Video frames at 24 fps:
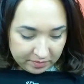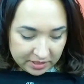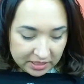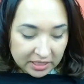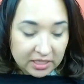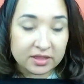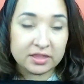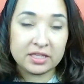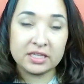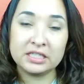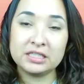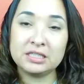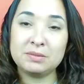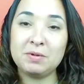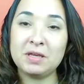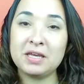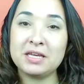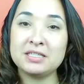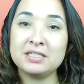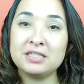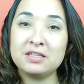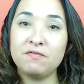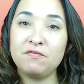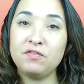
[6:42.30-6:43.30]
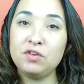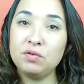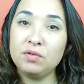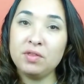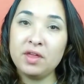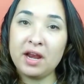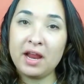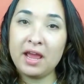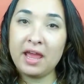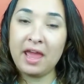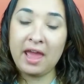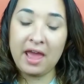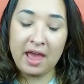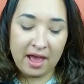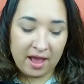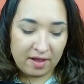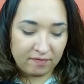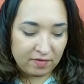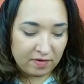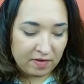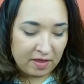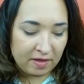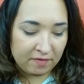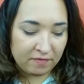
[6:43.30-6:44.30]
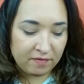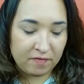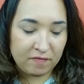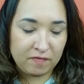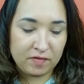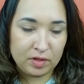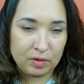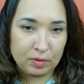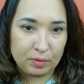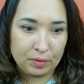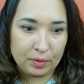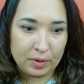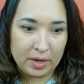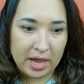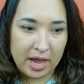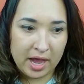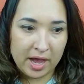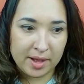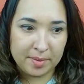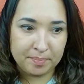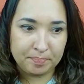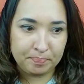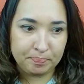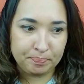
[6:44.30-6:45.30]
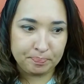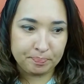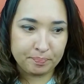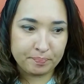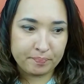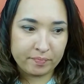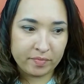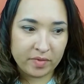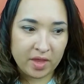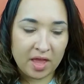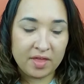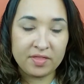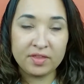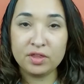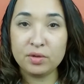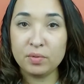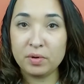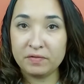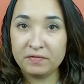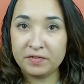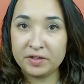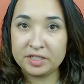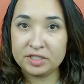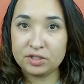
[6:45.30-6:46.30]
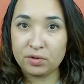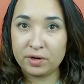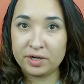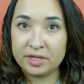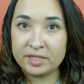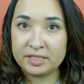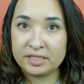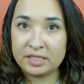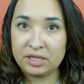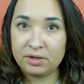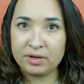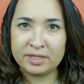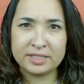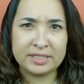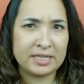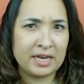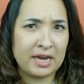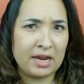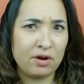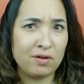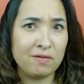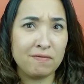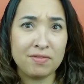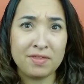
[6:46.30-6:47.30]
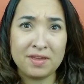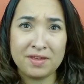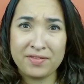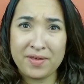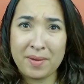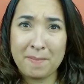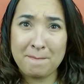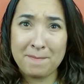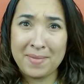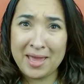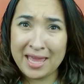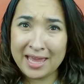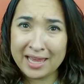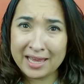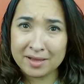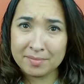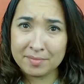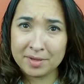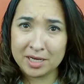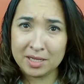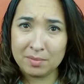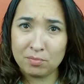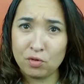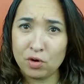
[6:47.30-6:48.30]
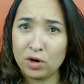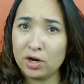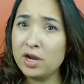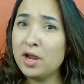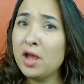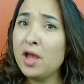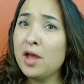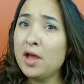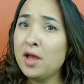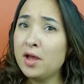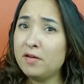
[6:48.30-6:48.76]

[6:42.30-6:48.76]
need these because the few that I have a few, I think they were Victoria's Secrets, and I don't even think they make them anymore,